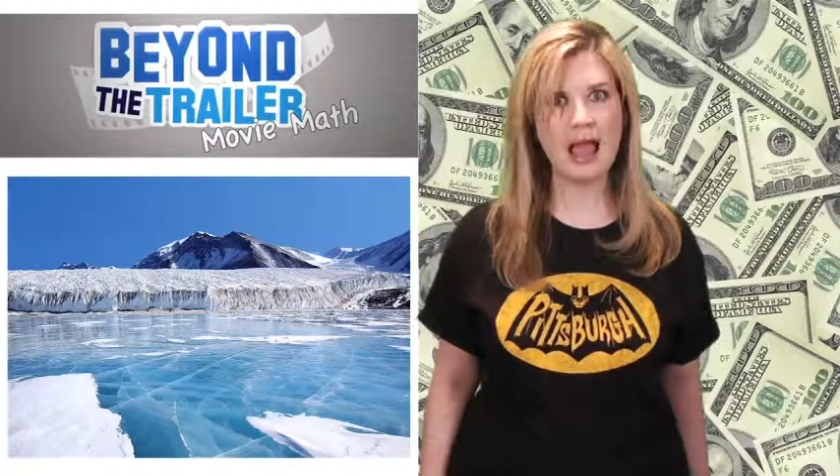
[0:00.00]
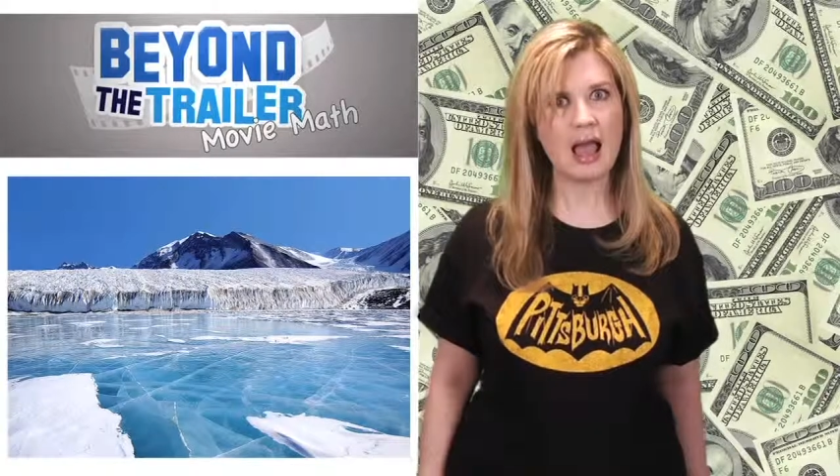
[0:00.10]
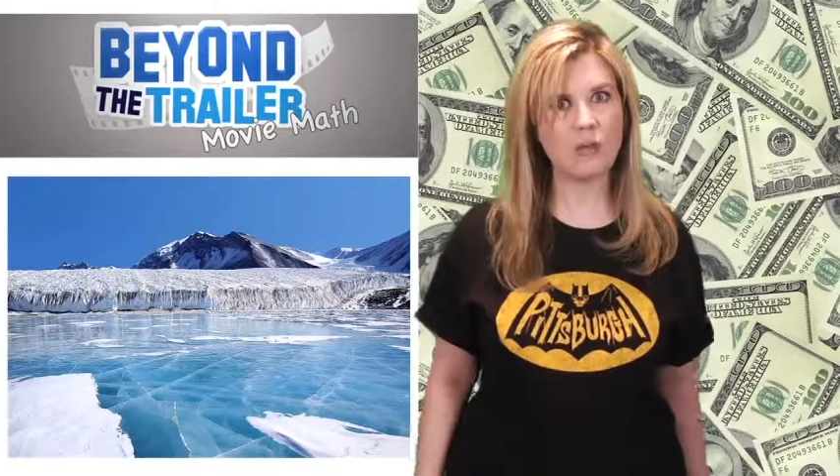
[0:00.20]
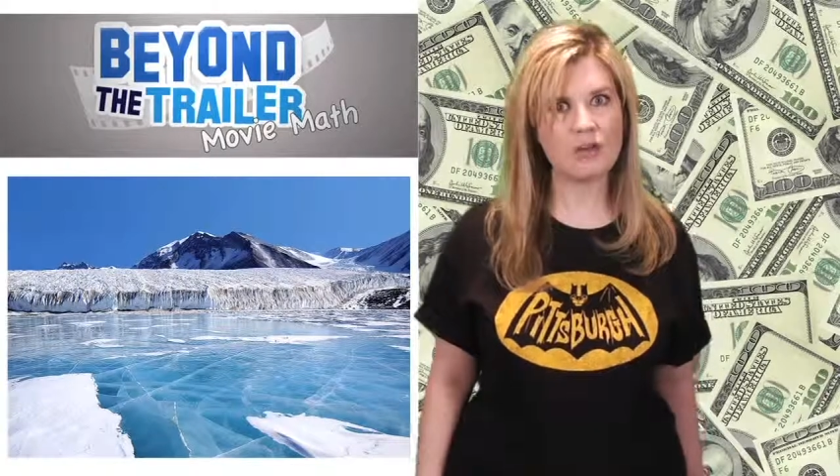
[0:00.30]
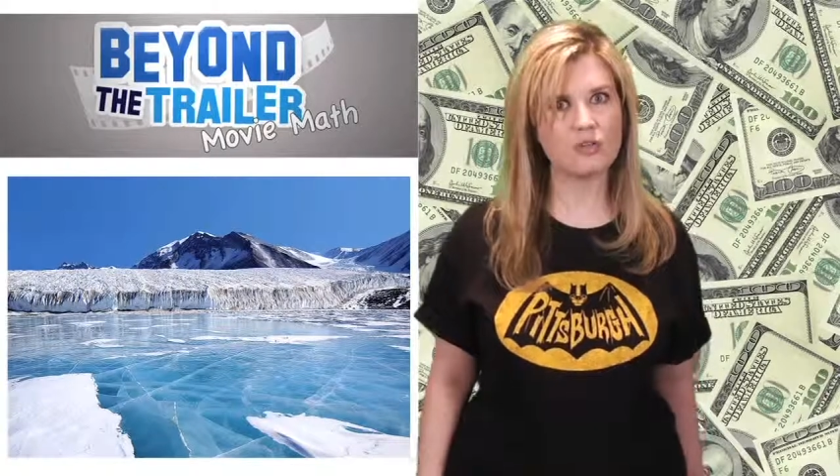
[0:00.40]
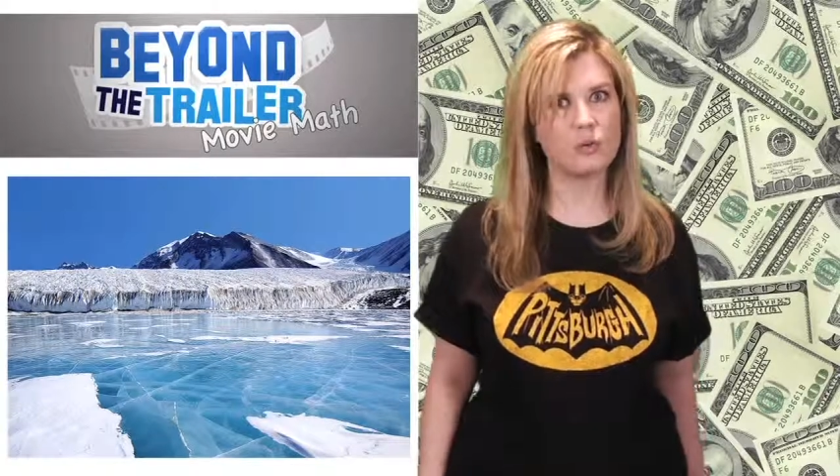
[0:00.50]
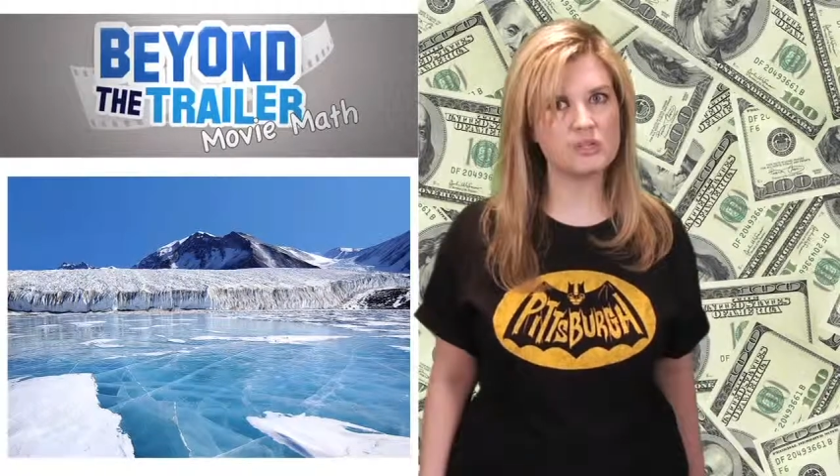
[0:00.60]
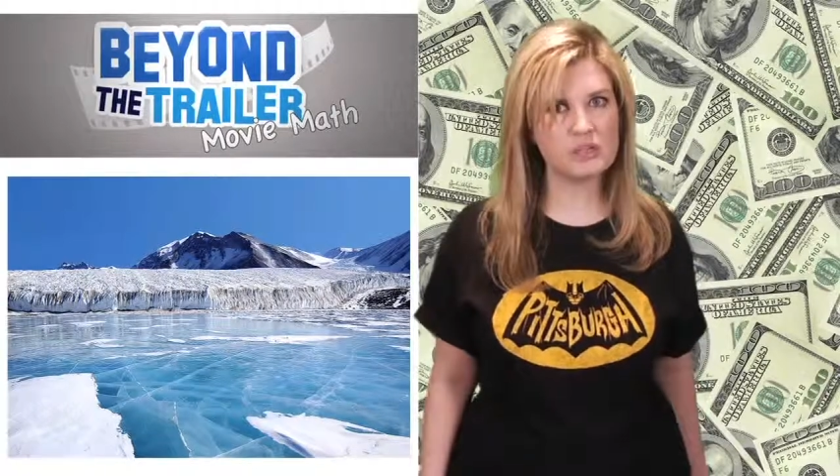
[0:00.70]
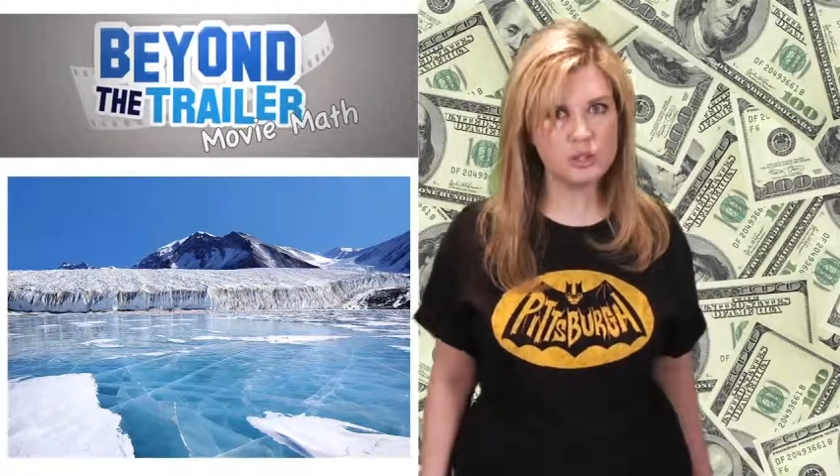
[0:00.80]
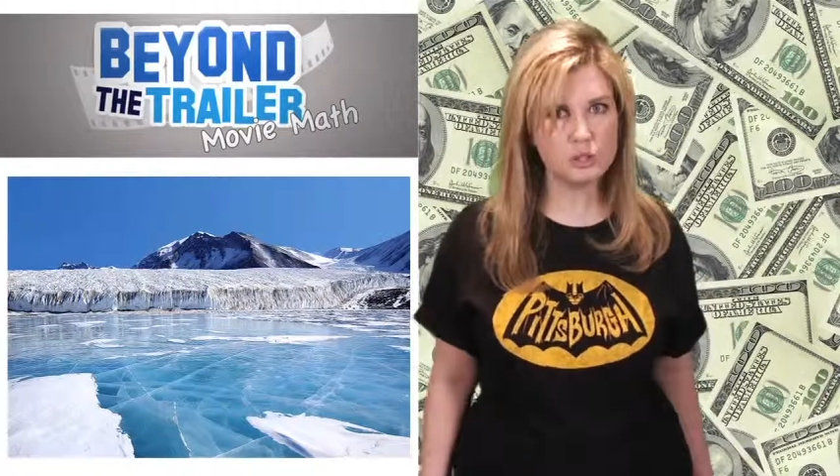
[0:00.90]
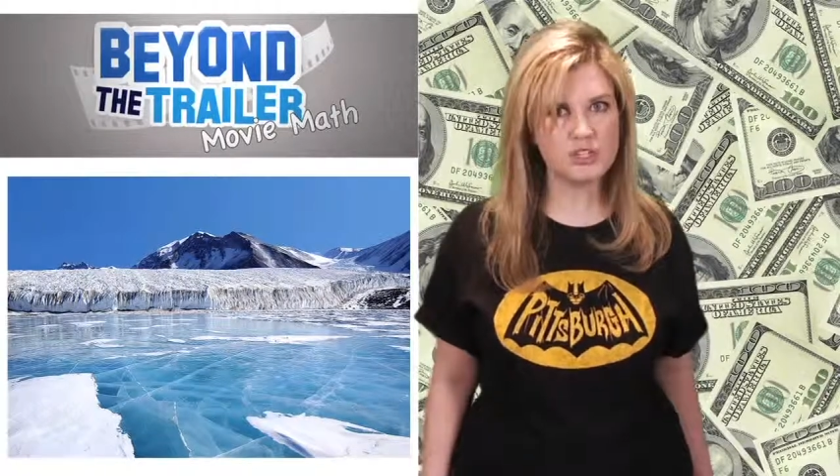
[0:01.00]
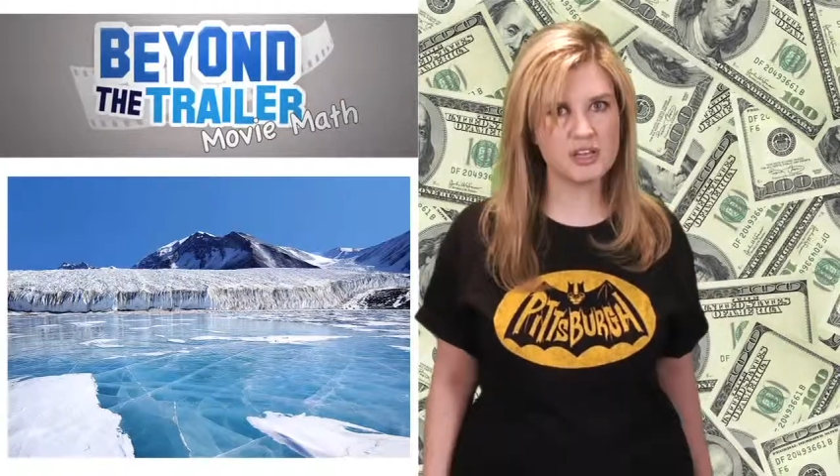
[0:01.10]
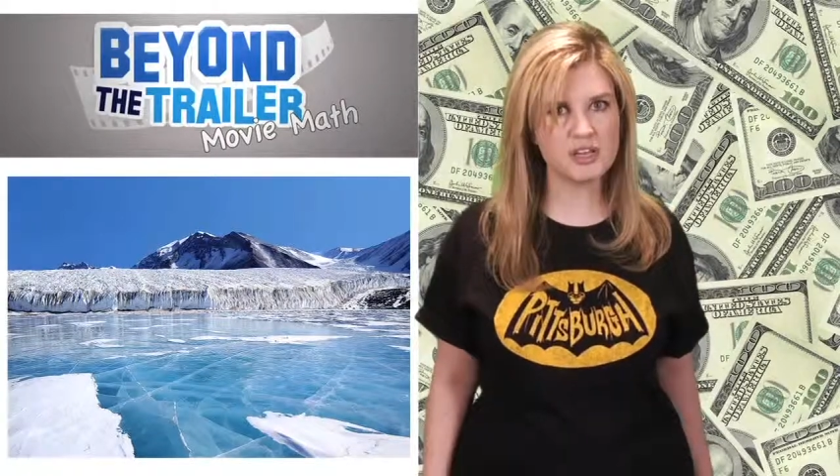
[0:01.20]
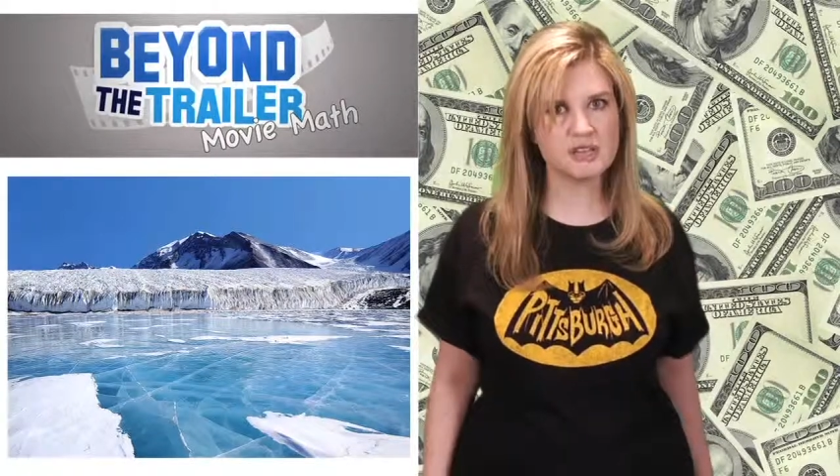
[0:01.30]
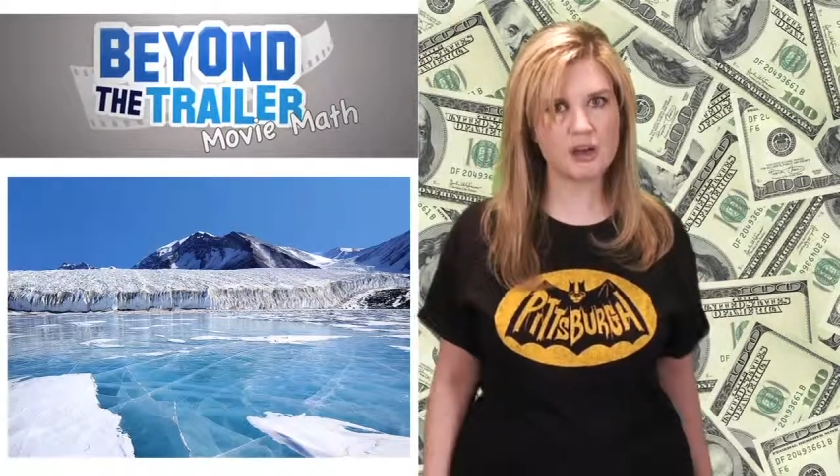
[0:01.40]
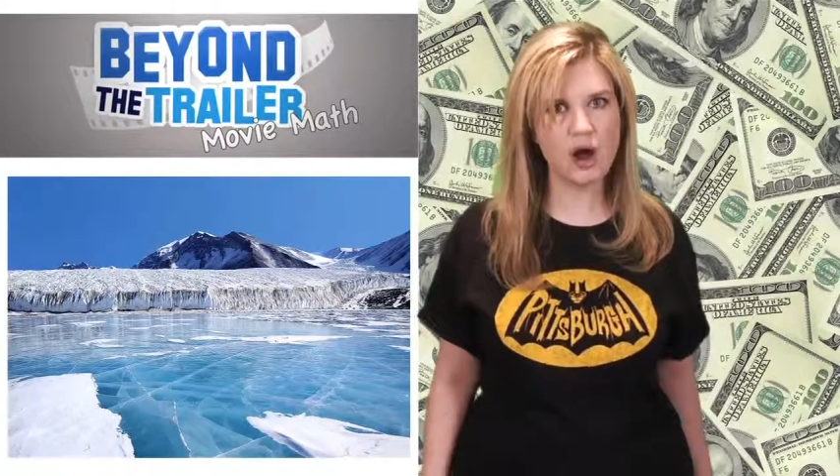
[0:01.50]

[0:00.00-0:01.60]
However, what's interesting is that